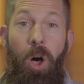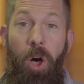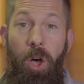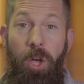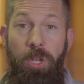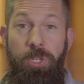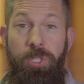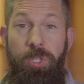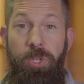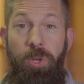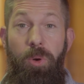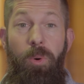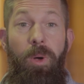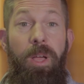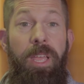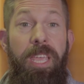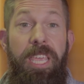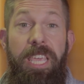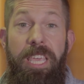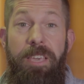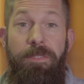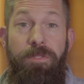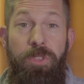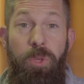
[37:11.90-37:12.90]
Also,
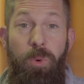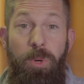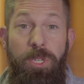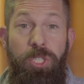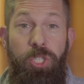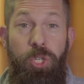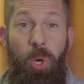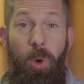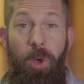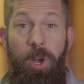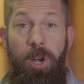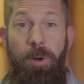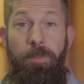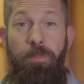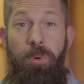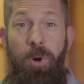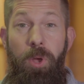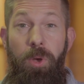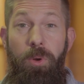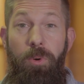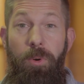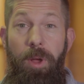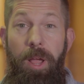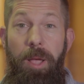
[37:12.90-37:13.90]
if you enjoy our
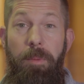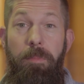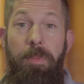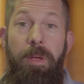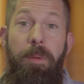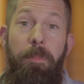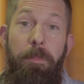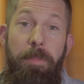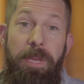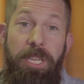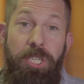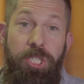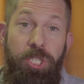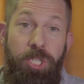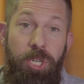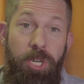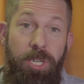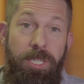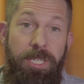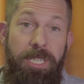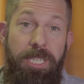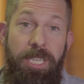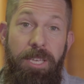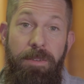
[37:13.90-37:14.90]
program, be
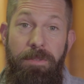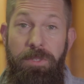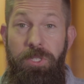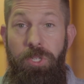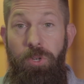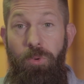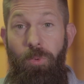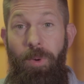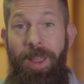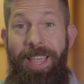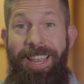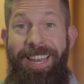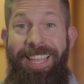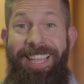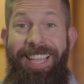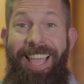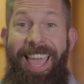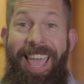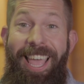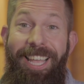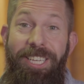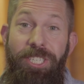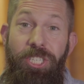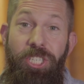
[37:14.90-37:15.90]
sure to give us a rating
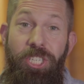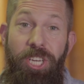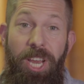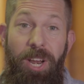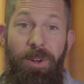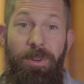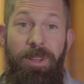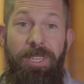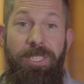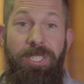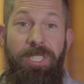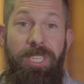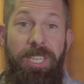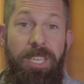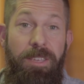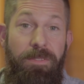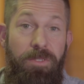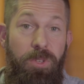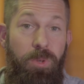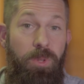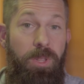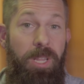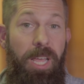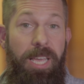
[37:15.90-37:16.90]
and share us
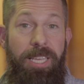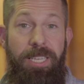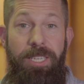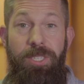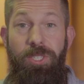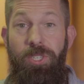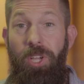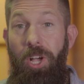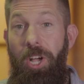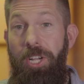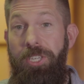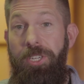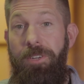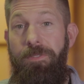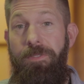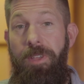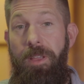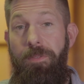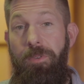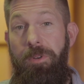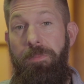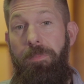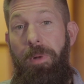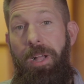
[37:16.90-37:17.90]
if you like us on your
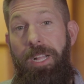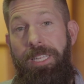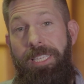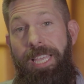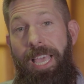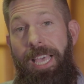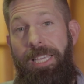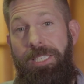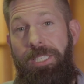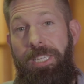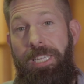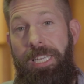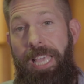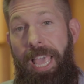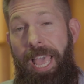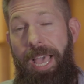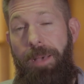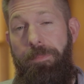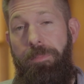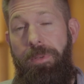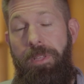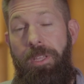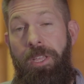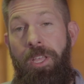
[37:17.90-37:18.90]
favorite podcasting app.